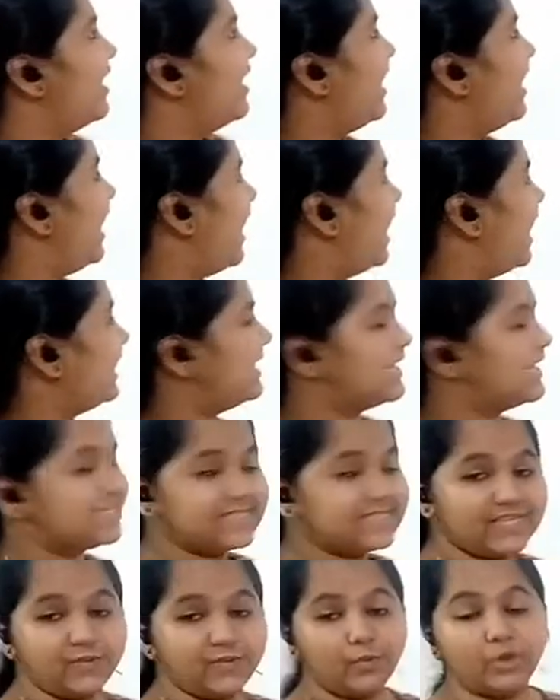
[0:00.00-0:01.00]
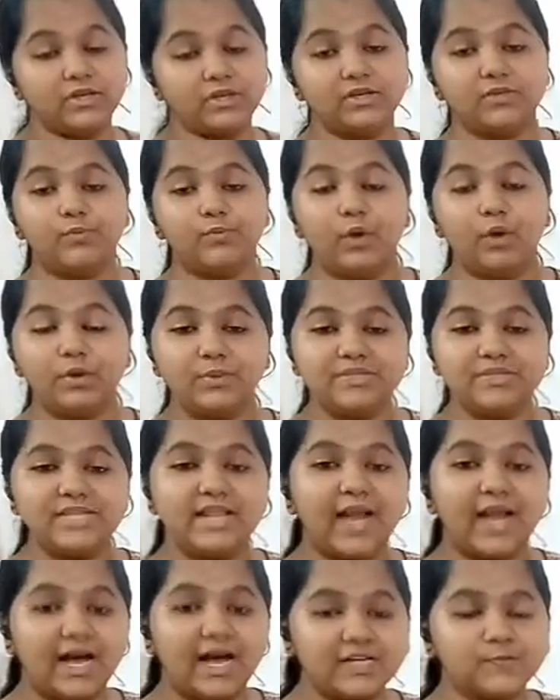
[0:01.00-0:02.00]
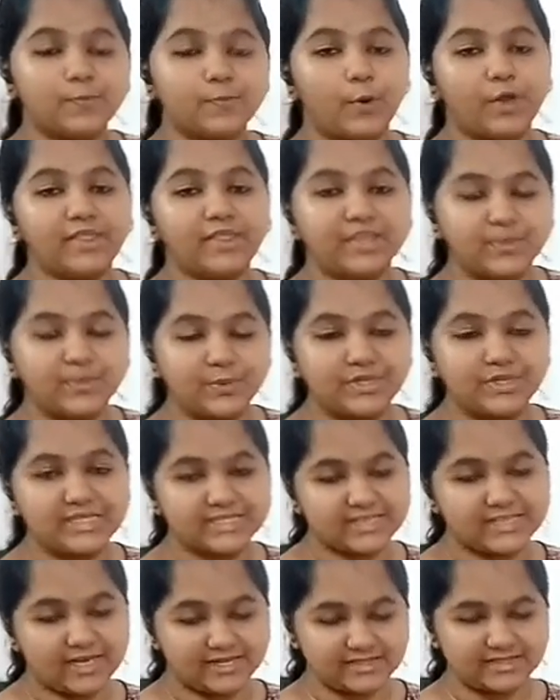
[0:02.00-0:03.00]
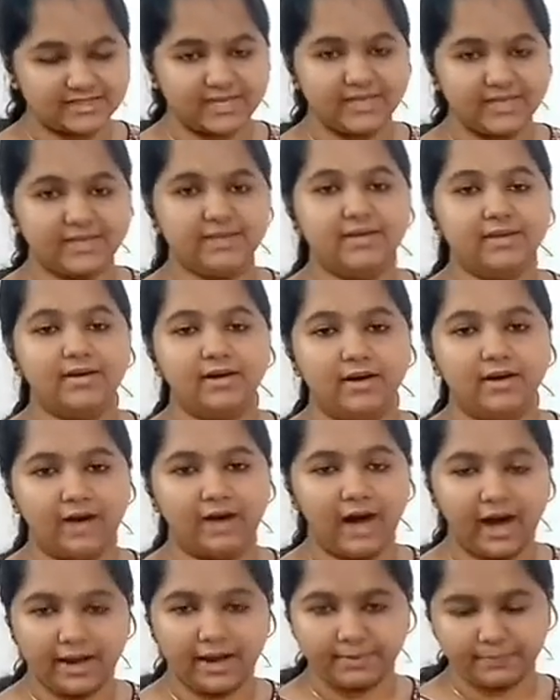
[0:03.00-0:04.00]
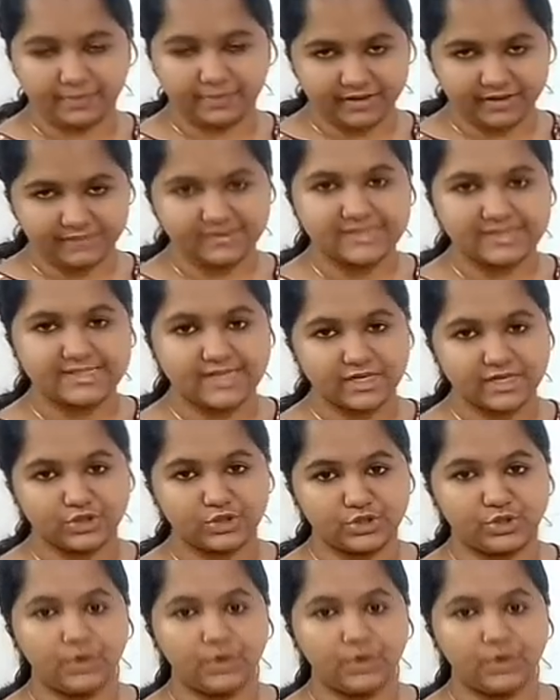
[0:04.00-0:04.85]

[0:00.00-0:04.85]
And let's see what was the last point that we discussed in our previous session.